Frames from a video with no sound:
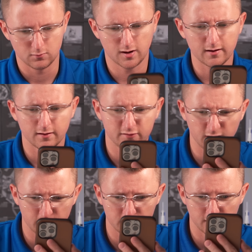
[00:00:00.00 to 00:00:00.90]
Okay, it
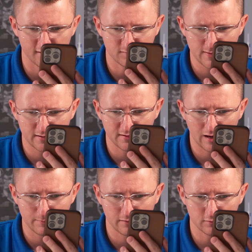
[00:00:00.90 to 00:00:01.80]
says estimated
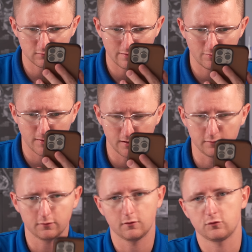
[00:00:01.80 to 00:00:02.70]
time is 11
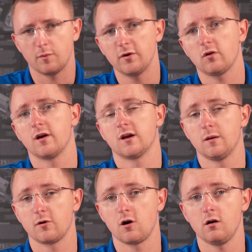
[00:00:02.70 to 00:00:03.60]
minutes, so I'm gonna go get a
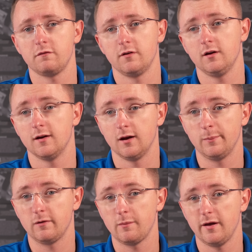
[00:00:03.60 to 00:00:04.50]
cup of coffee and I'll
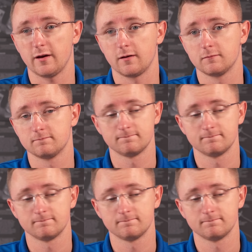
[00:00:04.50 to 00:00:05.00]
be right back.